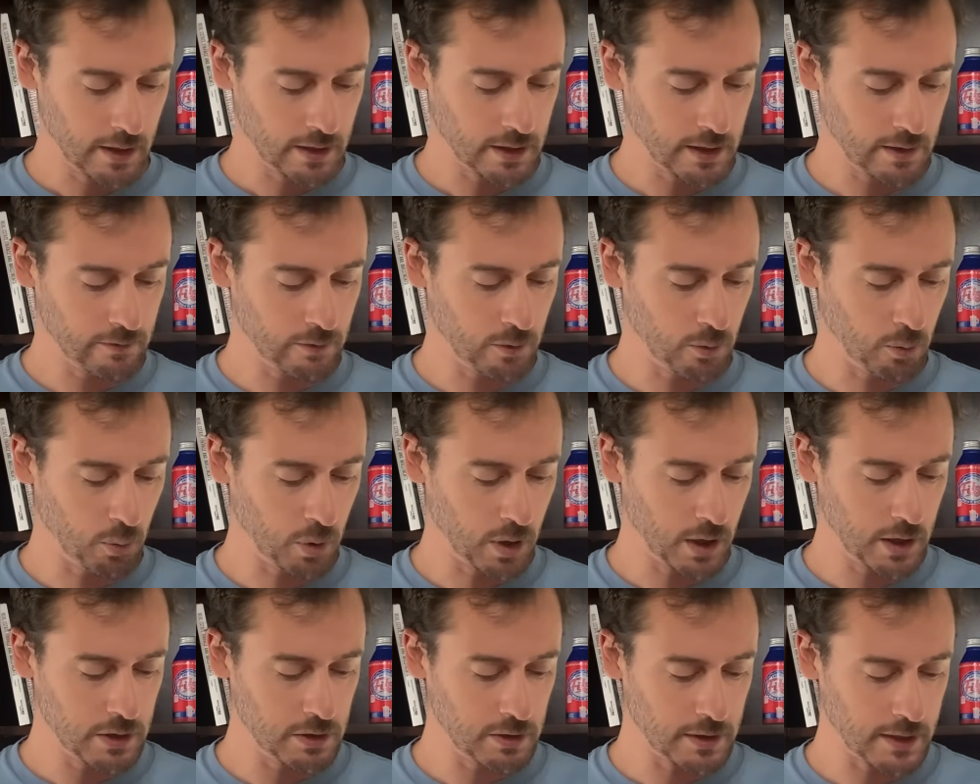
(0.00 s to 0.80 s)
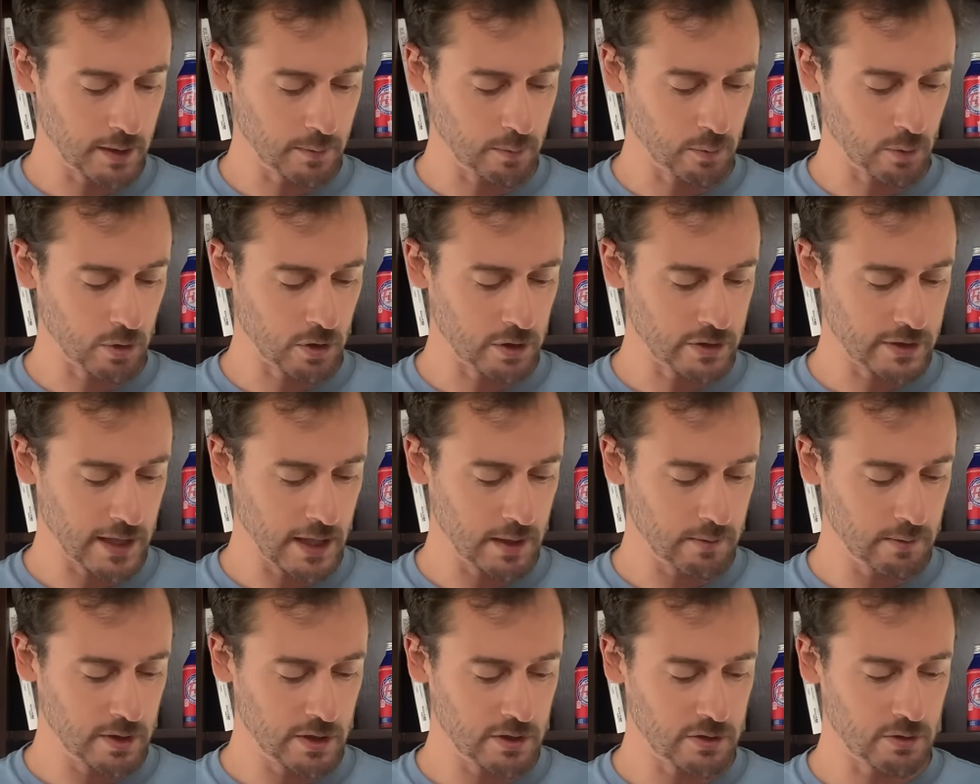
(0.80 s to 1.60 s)
At level 1, you get more
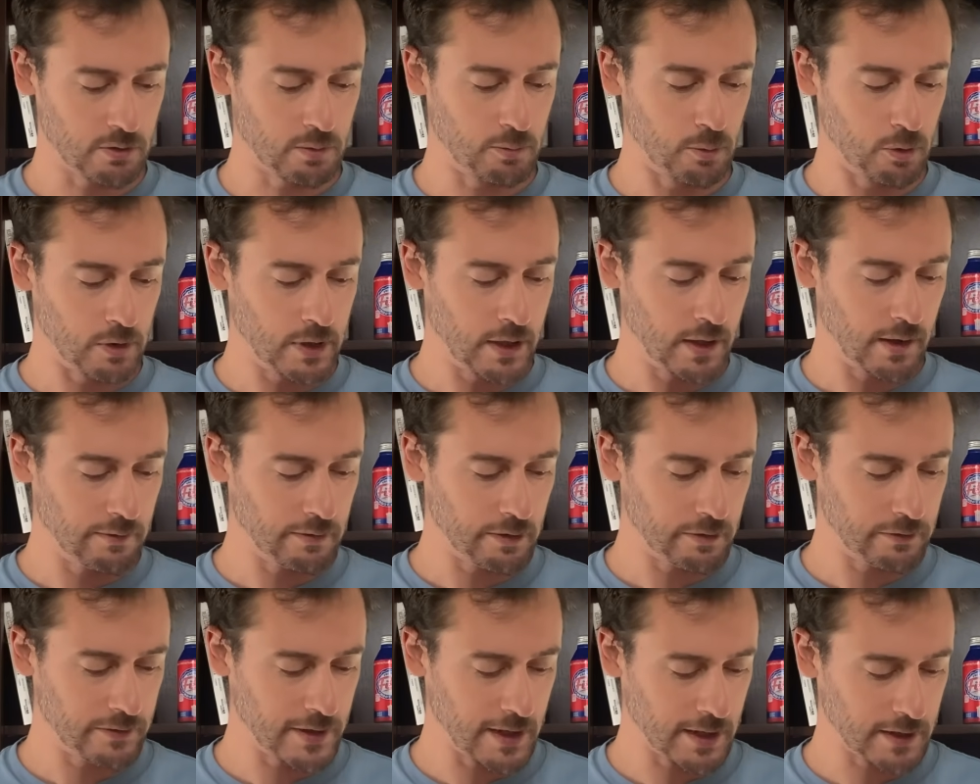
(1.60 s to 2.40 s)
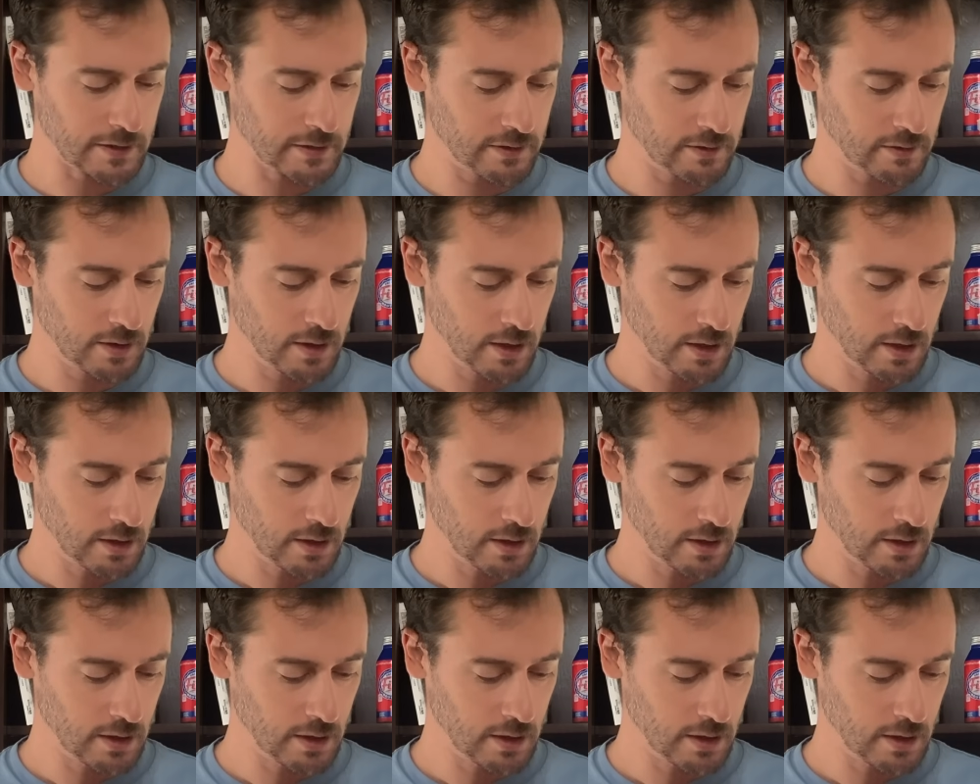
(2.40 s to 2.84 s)
damage or more area of effect.